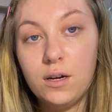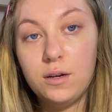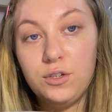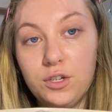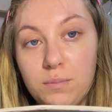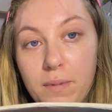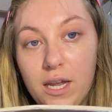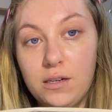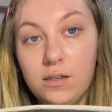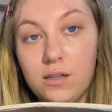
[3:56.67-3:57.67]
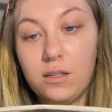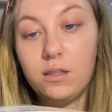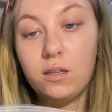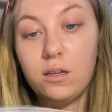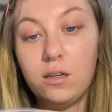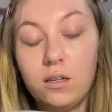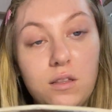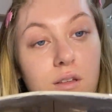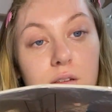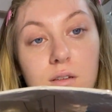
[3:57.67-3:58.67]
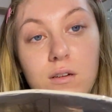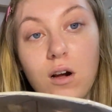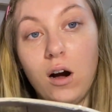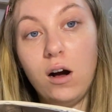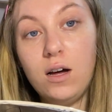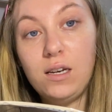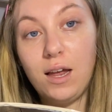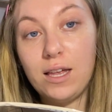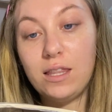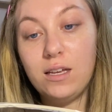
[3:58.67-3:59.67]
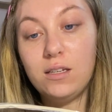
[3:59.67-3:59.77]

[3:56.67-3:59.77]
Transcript: just bend the card like this,